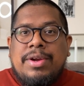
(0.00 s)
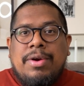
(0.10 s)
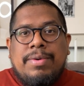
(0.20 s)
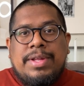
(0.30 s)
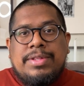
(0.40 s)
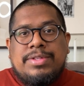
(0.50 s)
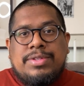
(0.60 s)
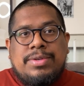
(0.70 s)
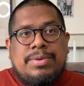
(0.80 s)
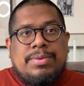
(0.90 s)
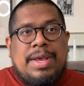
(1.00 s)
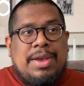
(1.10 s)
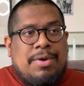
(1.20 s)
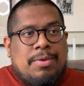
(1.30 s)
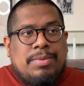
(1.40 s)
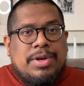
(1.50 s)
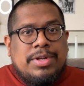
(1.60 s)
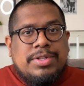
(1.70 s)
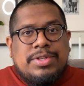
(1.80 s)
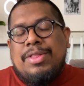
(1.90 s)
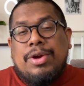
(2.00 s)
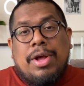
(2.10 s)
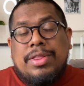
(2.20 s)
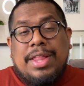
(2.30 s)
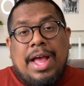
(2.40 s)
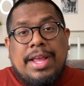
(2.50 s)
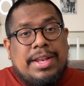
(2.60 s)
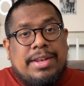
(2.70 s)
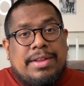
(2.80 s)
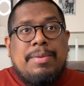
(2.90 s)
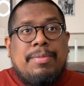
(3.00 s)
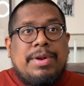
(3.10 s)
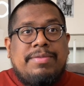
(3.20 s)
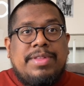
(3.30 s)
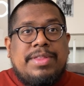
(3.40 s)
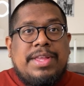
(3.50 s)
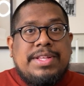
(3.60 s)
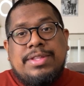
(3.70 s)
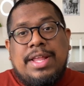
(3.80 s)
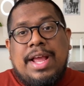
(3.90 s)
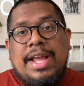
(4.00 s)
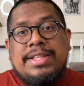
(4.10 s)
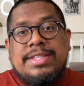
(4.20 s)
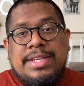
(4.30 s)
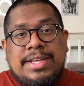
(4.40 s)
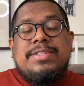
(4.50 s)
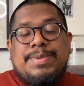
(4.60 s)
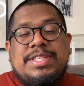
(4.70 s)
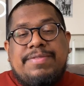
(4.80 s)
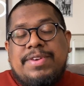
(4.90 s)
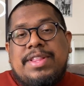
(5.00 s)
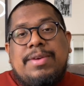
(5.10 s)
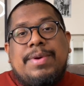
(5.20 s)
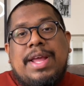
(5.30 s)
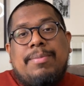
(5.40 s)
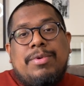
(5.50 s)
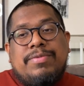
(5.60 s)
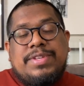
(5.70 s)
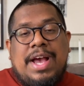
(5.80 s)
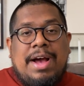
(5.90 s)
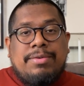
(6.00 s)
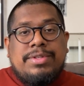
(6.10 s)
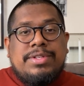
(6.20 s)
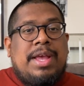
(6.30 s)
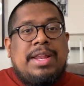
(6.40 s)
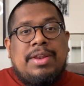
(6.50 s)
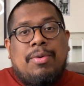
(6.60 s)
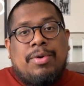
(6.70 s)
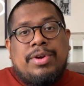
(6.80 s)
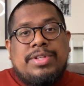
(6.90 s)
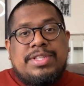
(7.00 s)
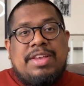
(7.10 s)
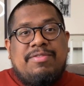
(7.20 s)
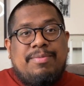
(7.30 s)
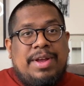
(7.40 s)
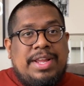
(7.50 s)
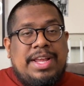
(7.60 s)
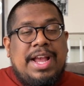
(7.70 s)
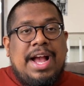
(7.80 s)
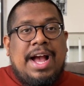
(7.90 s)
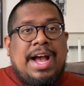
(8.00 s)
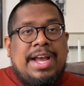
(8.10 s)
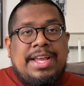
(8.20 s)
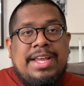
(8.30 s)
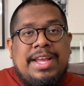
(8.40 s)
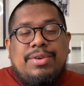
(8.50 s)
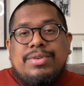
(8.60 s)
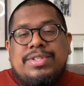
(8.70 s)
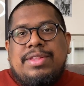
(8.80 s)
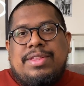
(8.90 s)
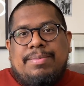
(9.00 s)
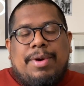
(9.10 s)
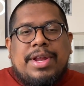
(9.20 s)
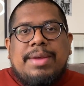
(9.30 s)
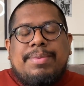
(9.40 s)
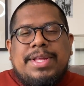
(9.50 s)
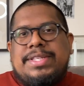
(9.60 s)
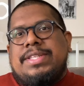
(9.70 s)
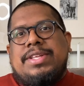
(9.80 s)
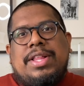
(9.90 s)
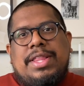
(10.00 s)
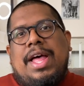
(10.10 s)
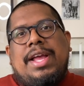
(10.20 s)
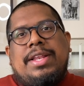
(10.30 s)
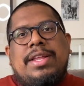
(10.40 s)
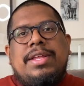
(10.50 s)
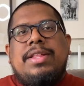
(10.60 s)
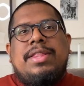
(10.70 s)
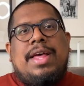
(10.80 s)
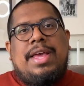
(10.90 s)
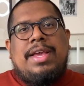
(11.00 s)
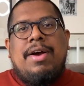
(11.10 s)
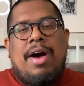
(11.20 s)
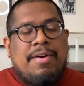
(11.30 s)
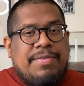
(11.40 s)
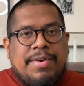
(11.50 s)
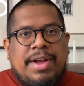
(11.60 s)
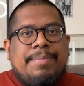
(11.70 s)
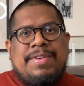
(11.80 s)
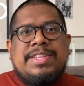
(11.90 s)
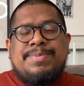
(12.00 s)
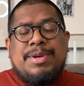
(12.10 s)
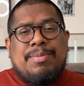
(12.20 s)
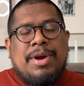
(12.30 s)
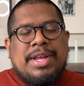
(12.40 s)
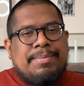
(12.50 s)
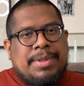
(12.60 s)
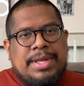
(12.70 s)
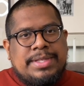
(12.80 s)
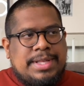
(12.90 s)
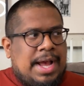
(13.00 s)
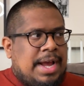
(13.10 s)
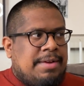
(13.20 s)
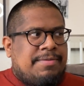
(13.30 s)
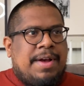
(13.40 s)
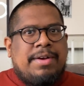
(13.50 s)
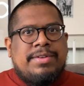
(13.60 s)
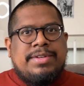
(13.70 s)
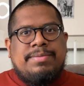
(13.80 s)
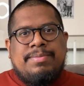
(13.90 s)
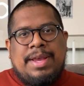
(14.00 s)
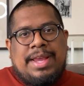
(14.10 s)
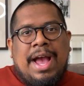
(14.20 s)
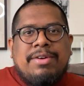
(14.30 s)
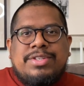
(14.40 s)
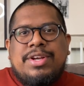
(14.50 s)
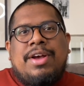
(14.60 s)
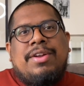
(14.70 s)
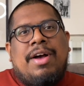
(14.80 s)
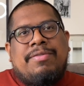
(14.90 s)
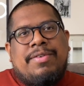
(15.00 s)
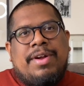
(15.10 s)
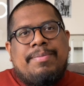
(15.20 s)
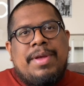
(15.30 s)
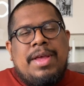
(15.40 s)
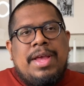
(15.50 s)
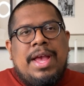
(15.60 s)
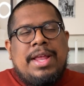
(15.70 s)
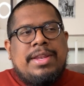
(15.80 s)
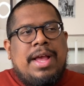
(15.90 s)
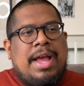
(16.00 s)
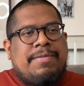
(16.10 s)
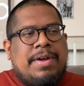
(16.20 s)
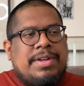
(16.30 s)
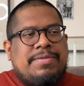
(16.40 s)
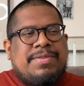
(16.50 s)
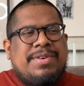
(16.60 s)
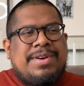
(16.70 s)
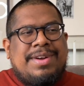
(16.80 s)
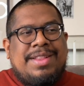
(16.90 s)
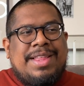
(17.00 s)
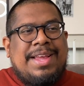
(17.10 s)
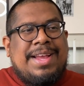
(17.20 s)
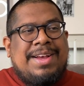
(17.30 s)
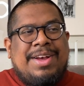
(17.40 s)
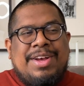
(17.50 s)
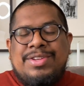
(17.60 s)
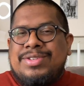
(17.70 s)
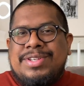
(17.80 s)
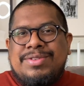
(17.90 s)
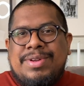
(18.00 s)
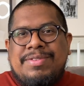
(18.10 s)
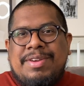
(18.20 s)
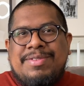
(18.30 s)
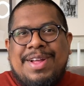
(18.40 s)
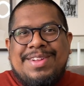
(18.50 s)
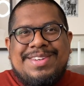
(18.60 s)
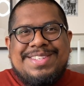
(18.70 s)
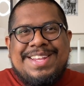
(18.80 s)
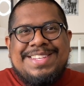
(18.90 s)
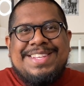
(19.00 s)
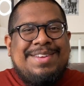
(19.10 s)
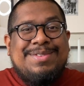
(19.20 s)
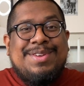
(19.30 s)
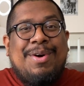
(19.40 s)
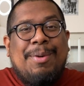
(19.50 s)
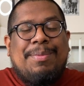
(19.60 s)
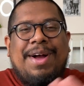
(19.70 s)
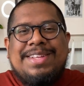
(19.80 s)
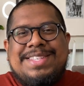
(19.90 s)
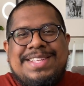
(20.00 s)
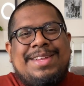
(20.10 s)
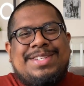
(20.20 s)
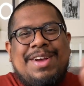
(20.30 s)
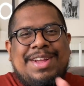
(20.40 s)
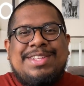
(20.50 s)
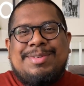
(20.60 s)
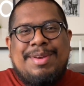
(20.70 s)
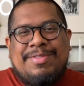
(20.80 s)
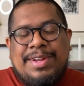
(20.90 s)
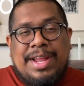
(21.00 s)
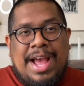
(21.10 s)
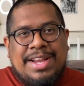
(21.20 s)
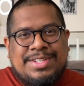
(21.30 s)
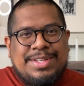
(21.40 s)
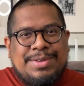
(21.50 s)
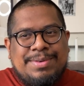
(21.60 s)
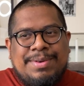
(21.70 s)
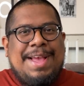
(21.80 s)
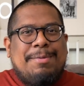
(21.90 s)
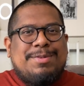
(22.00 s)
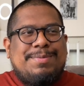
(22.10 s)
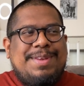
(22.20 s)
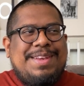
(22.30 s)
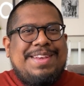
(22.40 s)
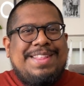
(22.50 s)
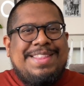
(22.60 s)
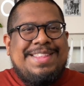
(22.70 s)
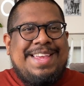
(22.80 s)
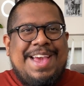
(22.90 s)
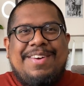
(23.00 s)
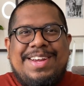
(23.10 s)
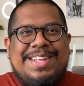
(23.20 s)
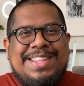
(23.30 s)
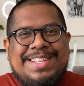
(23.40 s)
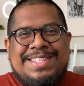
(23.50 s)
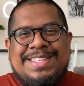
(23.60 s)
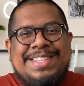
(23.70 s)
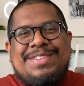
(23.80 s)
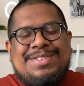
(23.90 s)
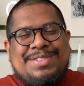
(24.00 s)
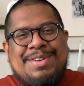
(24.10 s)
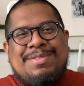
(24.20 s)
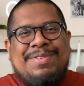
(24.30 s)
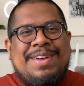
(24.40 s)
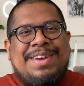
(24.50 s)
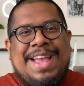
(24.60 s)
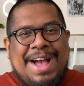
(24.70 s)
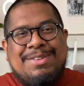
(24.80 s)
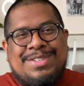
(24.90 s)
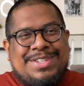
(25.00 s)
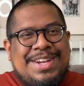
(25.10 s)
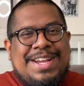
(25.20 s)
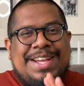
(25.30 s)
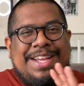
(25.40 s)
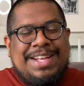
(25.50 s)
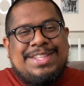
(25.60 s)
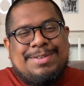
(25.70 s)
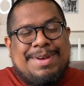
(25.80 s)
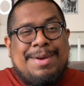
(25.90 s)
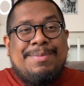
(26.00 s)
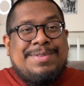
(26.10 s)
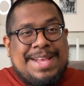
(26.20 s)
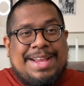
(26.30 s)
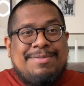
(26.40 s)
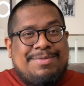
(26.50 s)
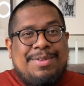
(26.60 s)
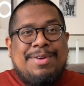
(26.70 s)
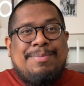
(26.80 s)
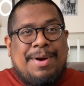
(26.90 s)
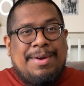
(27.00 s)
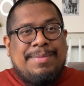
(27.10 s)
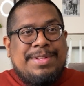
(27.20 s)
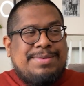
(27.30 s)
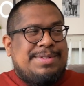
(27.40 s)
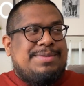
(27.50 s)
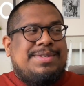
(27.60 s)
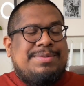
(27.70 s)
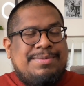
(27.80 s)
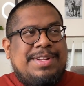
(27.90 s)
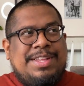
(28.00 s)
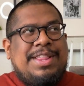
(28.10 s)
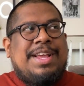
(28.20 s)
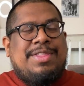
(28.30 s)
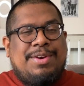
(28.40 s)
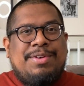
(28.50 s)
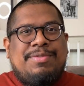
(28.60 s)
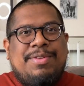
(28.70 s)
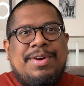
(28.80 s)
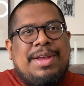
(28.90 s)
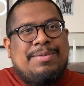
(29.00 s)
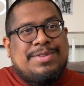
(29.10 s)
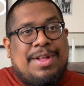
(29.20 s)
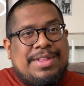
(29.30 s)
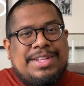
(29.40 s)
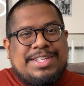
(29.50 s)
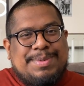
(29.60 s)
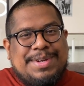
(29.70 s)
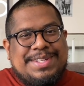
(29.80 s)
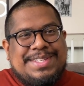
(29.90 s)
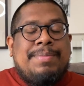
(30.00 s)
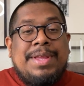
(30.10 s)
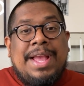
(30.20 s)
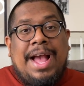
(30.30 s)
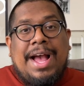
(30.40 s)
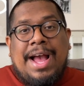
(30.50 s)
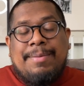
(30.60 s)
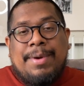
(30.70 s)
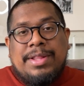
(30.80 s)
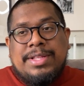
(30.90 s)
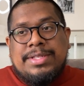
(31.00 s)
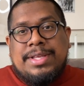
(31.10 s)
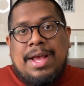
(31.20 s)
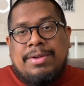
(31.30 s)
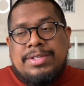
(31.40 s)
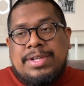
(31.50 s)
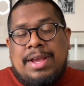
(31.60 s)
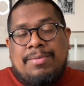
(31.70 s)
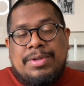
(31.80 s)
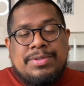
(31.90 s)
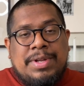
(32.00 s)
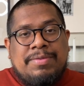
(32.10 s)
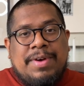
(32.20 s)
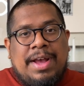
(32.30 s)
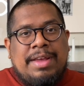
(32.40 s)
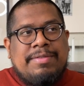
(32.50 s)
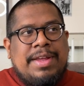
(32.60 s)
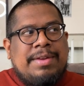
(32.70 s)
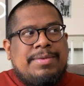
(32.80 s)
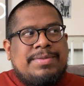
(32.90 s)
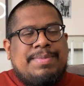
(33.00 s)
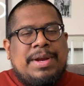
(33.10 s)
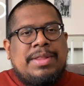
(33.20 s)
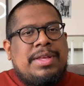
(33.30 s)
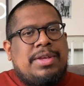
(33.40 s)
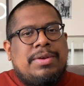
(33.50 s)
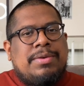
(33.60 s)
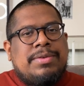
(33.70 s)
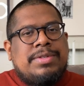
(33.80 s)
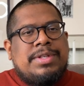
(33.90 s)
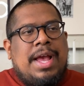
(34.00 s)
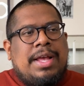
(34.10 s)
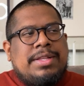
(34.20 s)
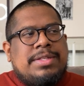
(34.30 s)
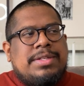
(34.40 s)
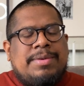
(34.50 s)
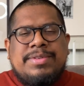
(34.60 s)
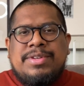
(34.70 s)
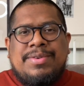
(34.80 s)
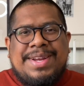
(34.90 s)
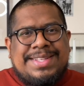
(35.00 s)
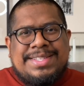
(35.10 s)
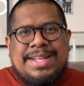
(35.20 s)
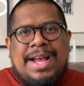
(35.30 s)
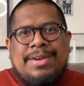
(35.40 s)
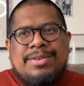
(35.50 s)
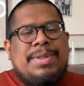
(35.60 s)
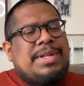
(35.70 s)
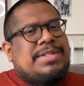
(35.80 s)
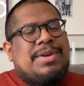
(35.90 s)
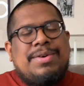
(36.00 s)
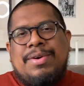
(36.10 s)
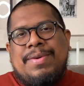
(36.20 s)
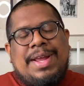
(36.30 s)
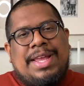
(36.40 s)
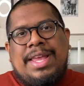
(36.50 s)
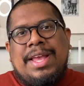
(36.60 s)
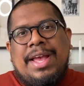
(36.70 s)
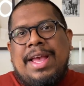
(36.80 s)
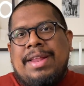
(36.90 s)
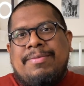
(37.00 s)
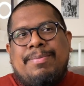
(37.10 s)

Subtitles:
go into a home goods, look online. One of the things that I did, specifically when I moved out and in order to save money, I used the marketplaces online, like OfferUp, Facebook Marketplace. I found my couch on OfferUp and I found it for like $125, and there was a whole process. Shout out to my friend Ashley who helped me carry this sofa couch into my 2nd floor apartment, which was really like 3rd floor. It was all an experience. But yeah, I bought this couch at $125 and it was barely used and it was a great style. Please don't go to IKEA and